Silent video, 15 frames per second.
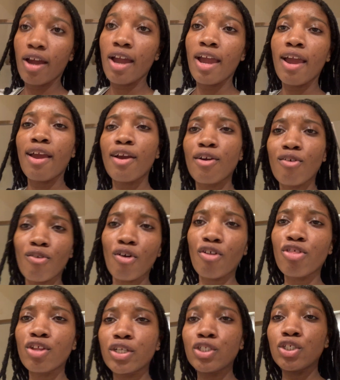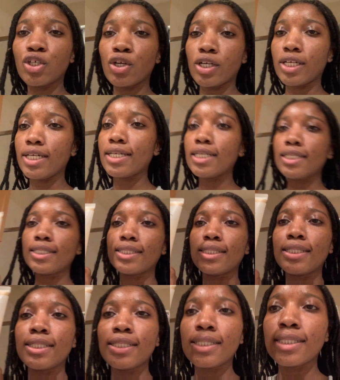hair growth journey.
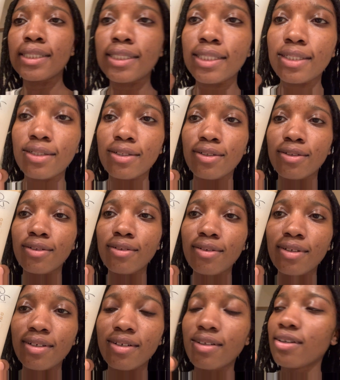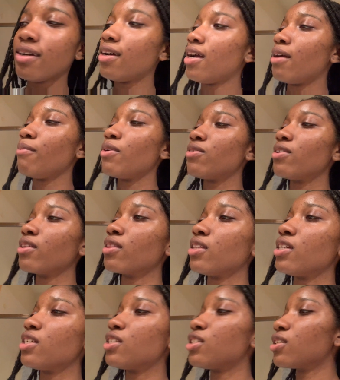So I'm using
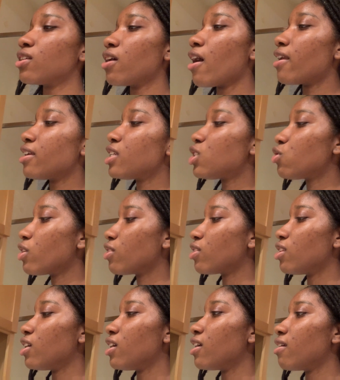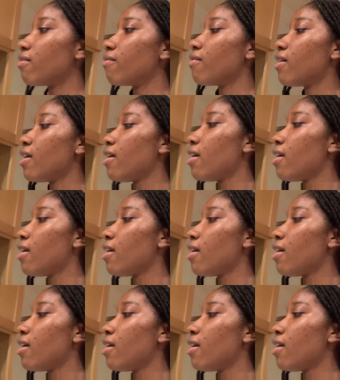this Goddess Strength and